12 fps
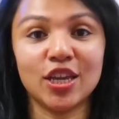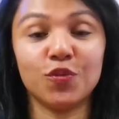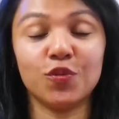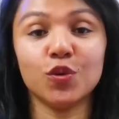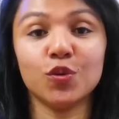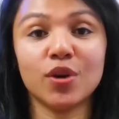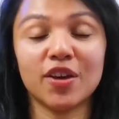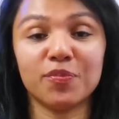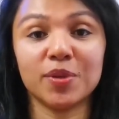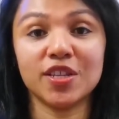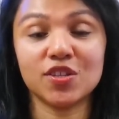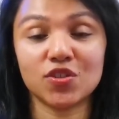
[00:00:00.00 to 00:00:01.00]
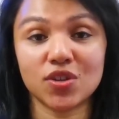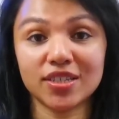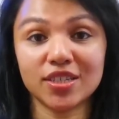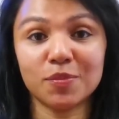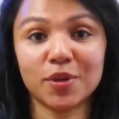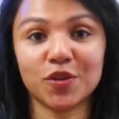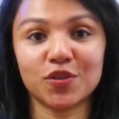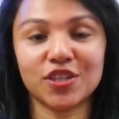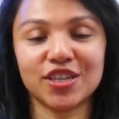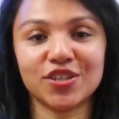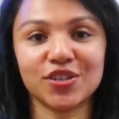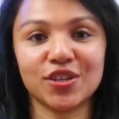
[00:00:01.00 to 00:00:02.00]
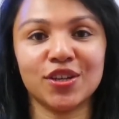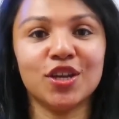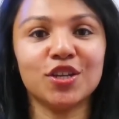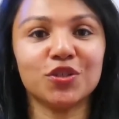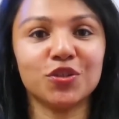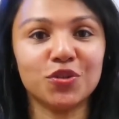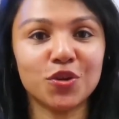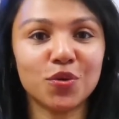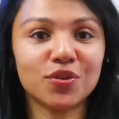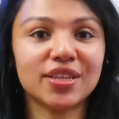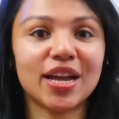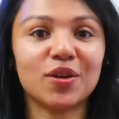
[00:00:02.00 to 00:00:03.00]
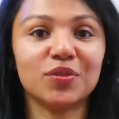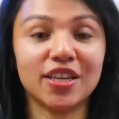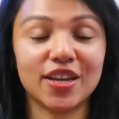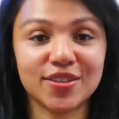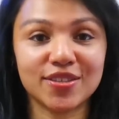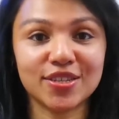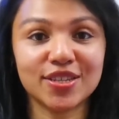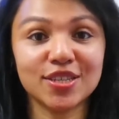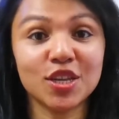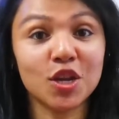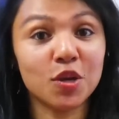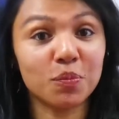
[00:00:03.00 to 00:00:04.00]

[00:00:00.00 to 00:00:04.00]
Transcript: If you have been instructed by your teacher to note down the answers,